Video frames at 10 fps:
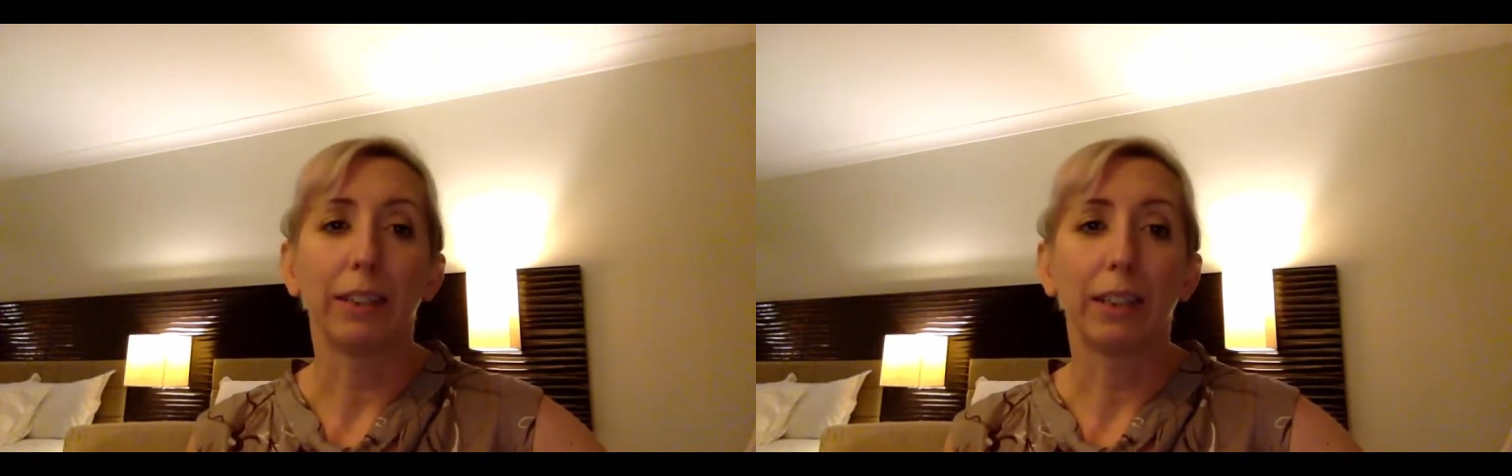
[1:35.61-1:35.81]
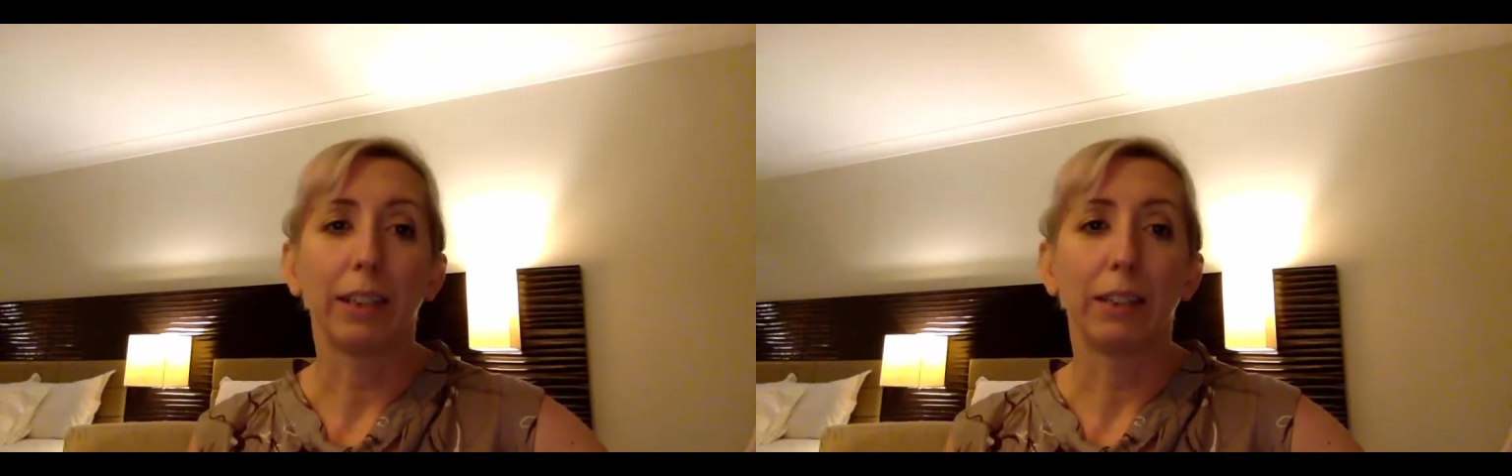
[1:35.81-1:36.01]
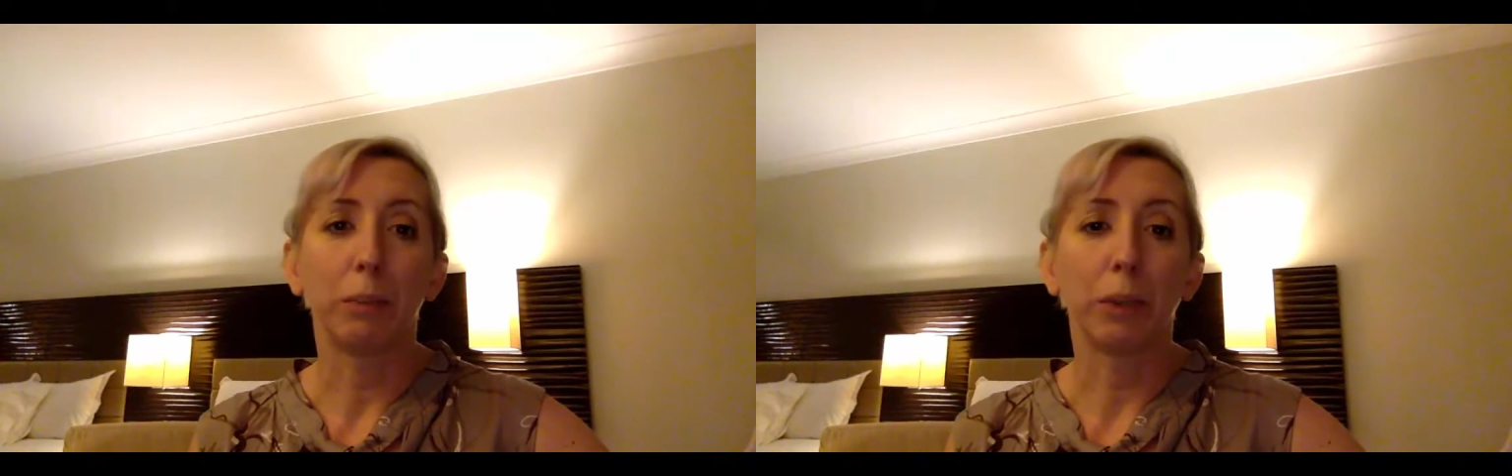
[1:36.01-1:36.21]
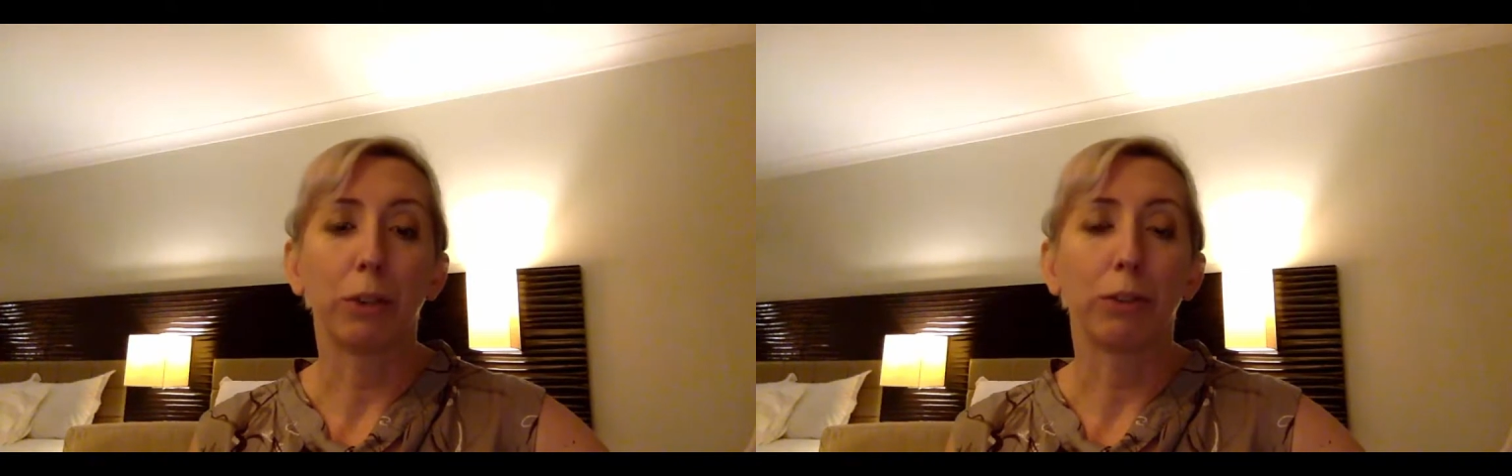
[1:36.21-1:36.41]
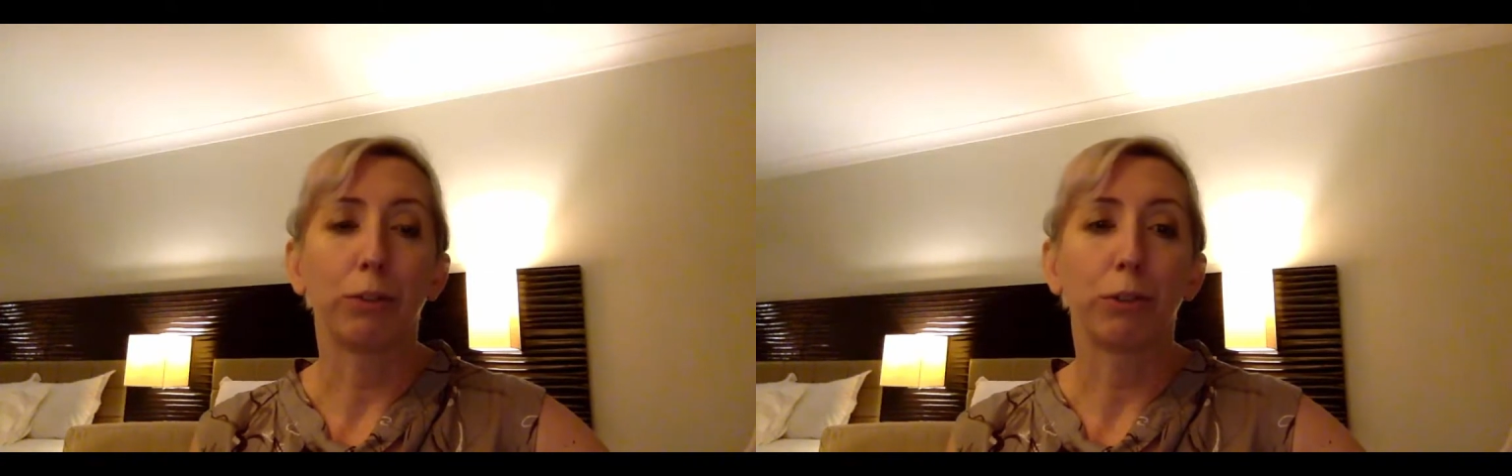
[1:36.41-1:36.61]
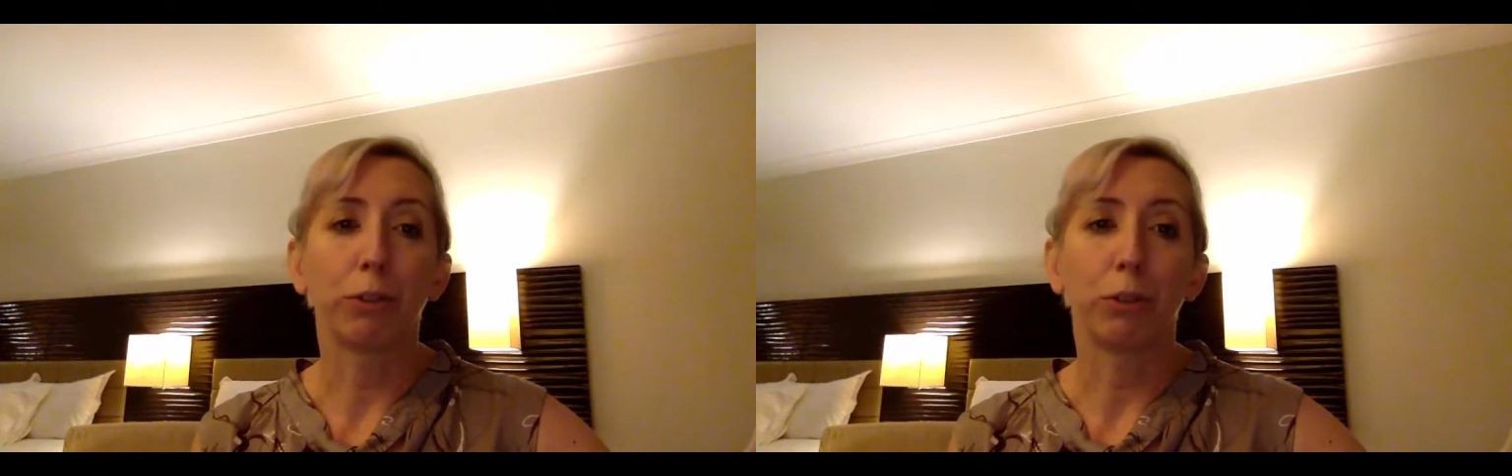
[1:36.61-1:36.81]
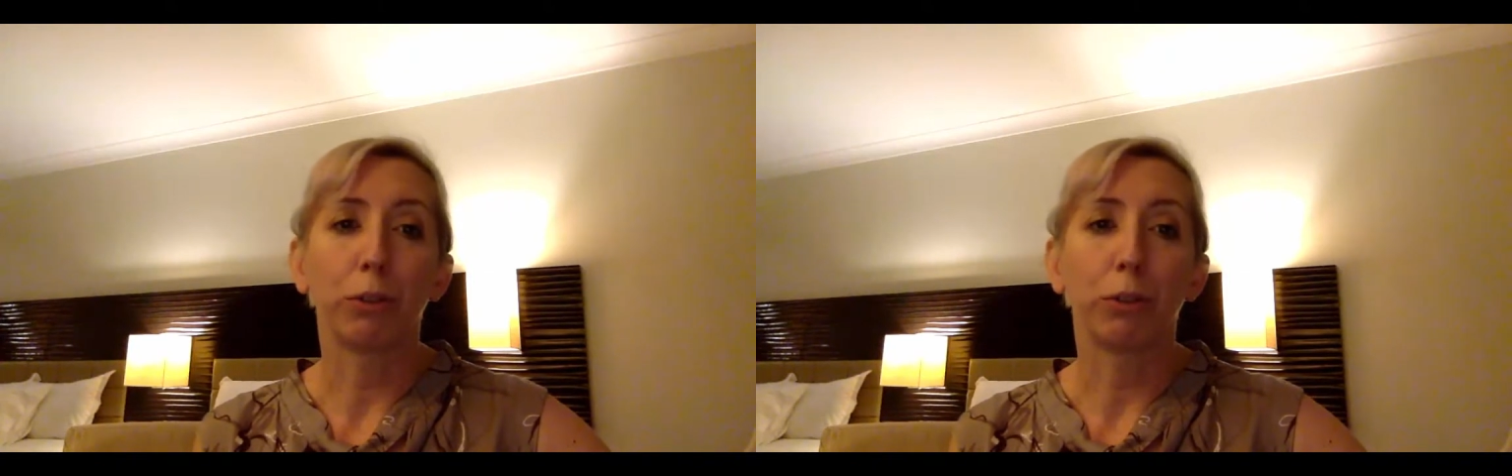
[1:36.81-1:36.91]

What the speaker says: they went off to